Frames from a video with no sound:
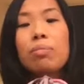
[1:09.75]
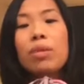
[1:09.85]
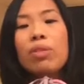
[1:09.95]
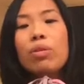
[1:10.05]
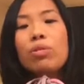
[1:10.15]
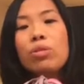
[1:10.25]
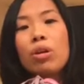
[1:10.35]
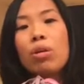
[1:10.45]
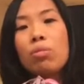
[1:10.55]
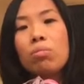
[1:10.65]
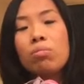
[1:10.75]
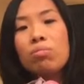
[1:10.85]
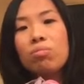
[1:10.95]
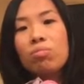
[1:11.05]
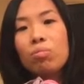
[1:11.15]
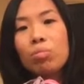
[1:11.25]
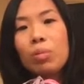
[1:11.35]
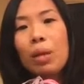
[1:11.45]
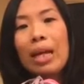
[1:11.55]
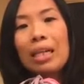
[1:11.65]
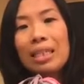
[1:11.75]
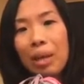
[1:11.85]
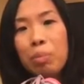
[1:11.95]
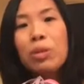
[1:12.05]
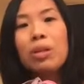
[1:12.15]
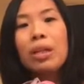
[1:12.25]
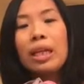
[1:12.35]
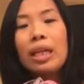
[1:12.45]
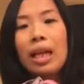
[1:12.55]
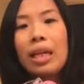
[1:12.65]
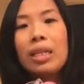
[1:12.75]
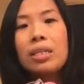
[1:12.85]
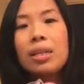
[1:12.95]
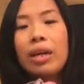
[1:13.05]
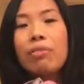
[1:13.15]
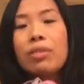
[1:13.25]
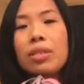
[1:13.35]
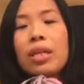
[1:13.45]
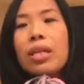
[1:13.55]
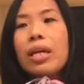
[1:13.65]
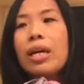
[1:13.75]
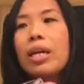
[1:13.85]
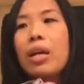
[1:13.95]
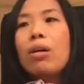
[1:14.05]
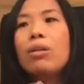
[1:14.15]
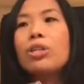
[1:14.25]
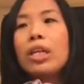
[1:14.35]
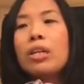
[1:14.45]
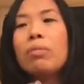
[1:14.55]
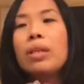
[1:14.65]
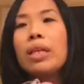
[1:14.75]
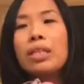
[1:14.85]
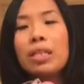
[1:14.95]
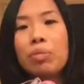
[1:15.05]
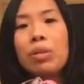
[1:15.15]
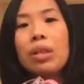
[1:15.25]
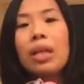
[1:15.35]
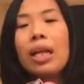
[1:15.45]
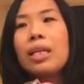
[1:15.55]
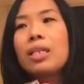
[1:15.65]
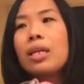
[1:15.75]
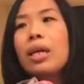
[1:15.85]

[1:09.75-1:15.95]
They're also exceptionally light. I have to say that they are genuinely exceptionally light.